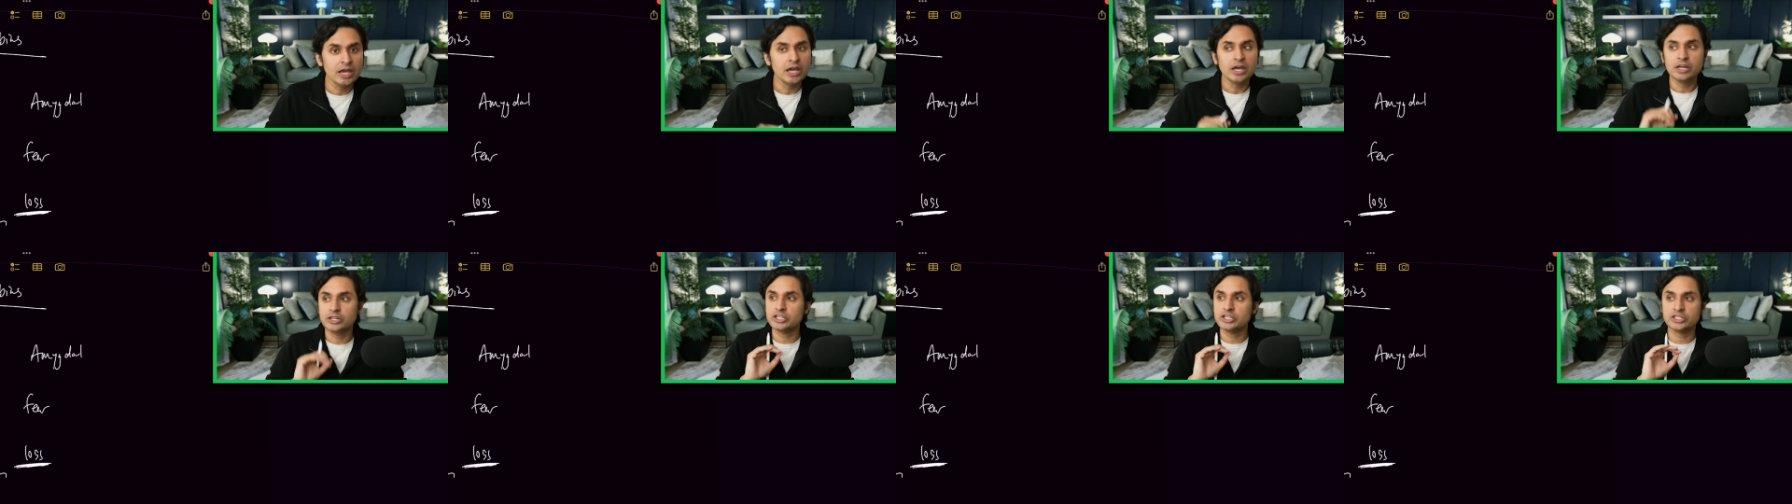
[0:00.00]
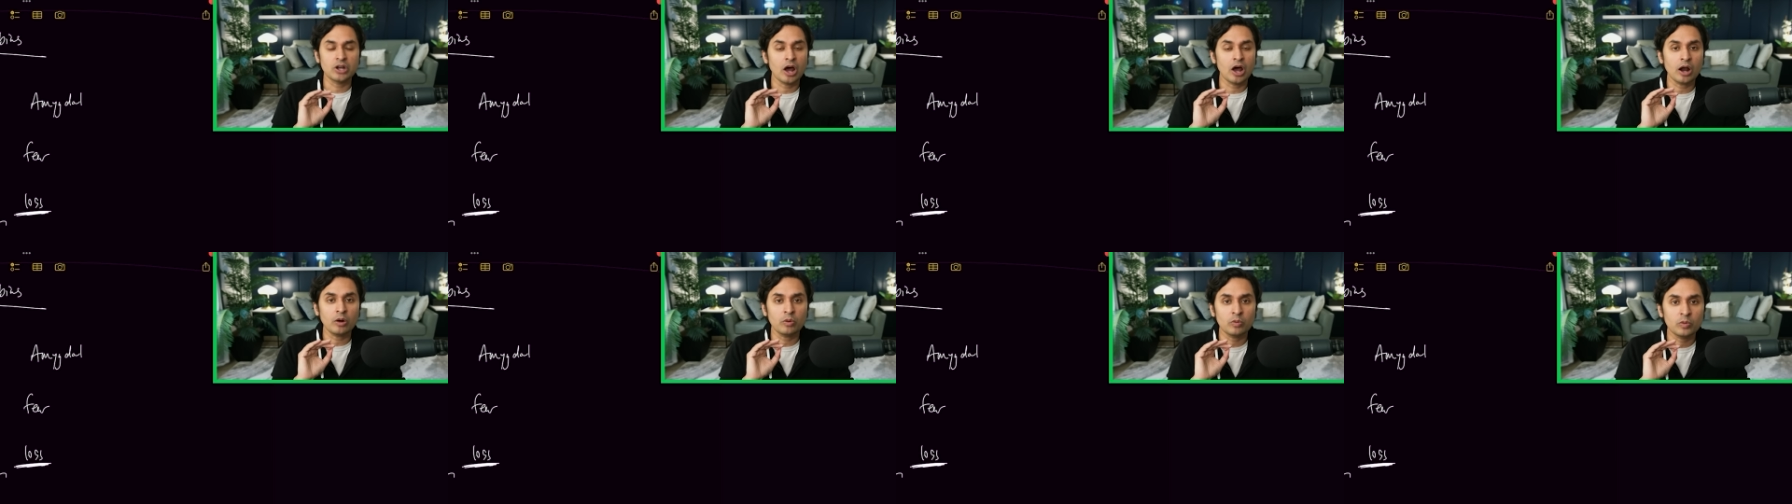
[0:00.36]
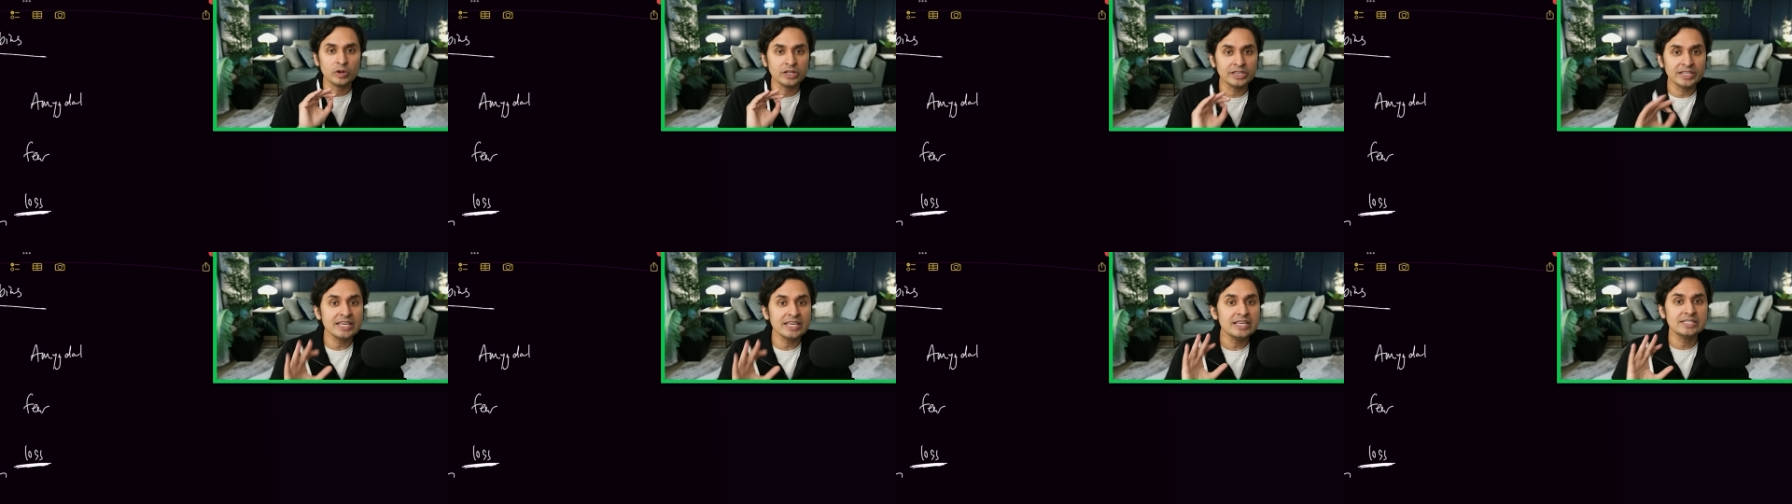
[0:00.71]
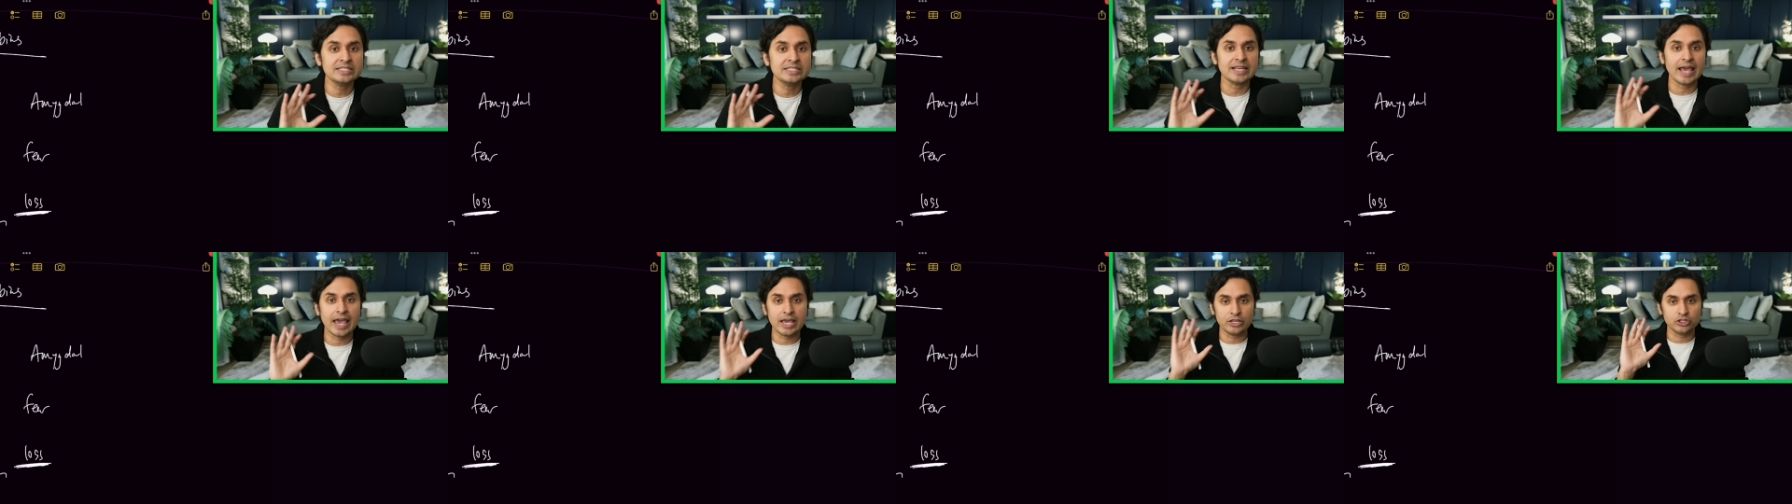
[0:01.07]
does not release
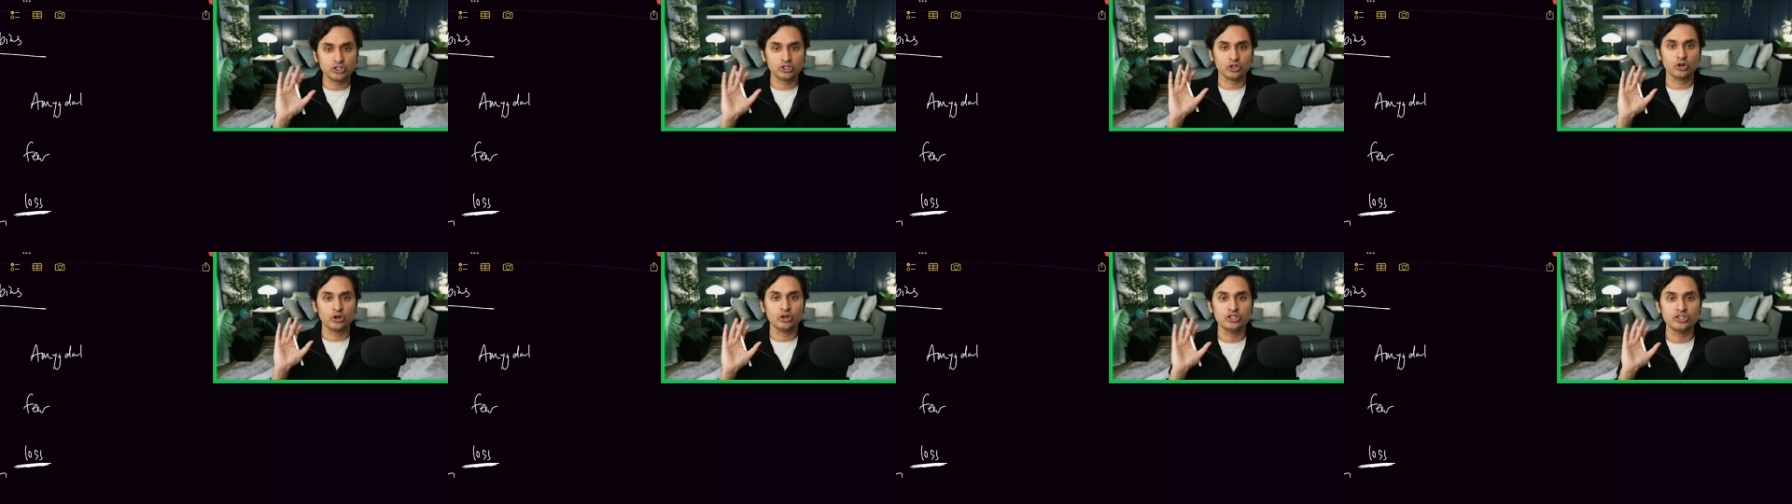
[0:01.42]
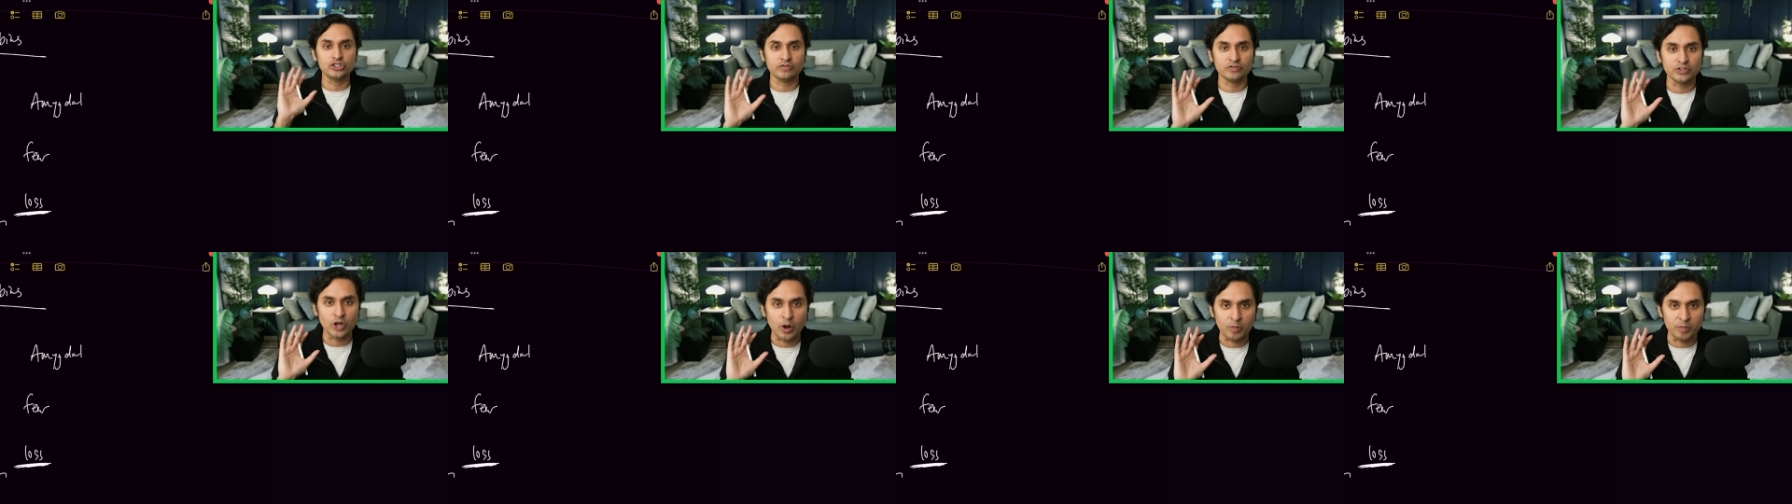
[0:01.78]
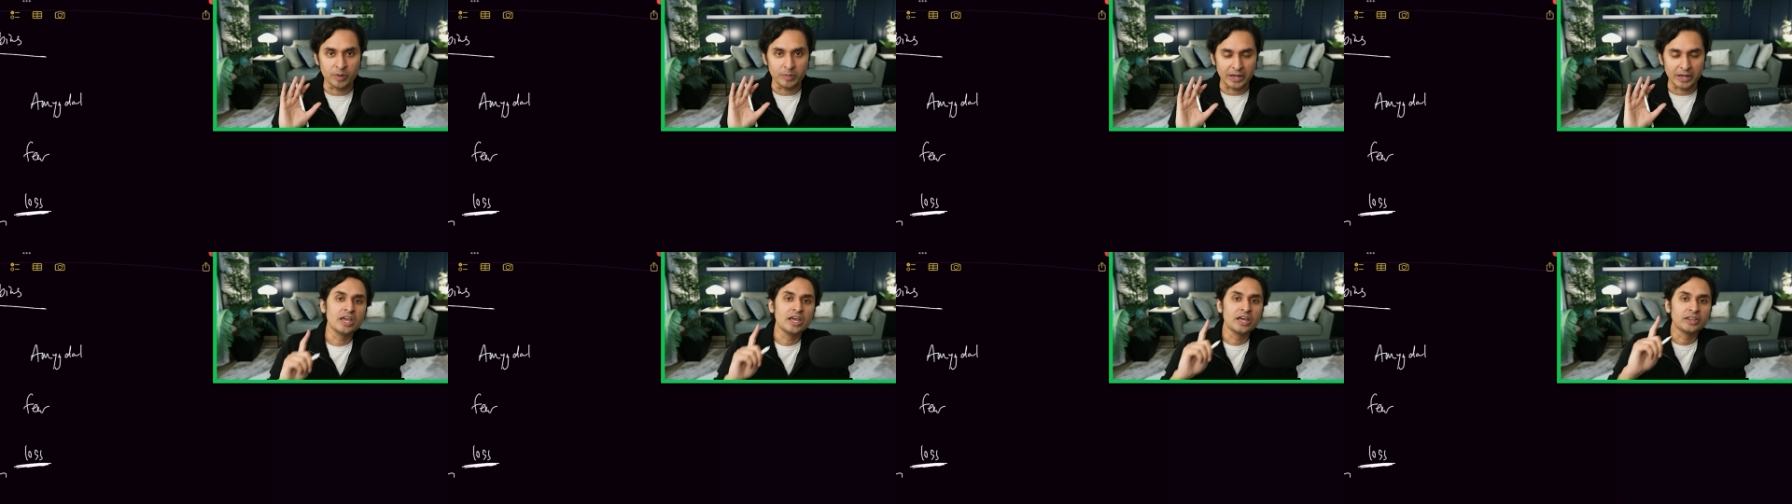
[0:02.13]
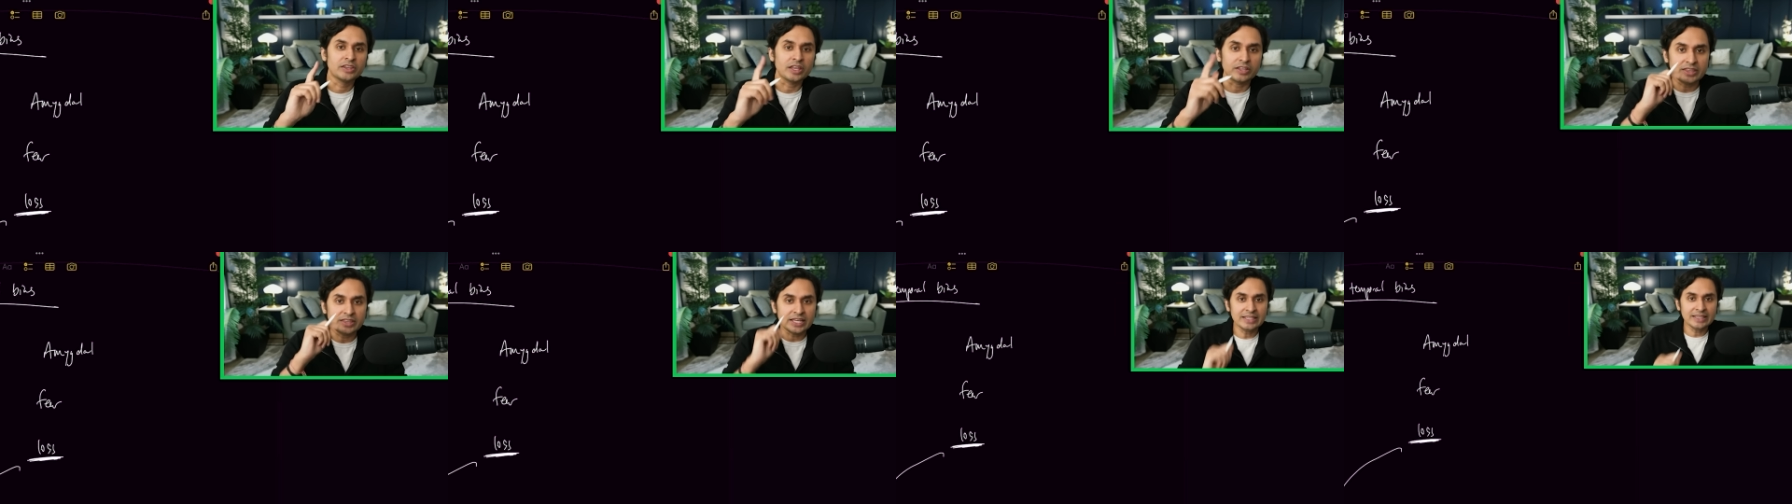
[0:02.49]
a surge of dopamine. The
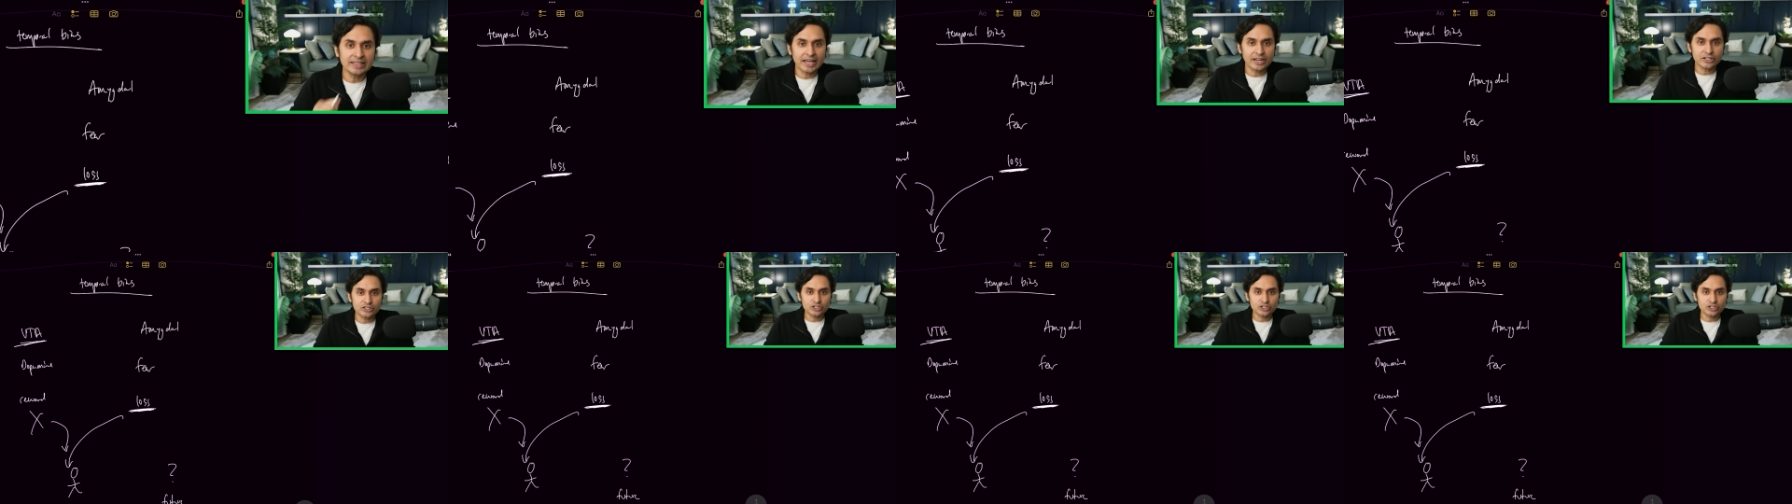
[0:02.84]
thing that is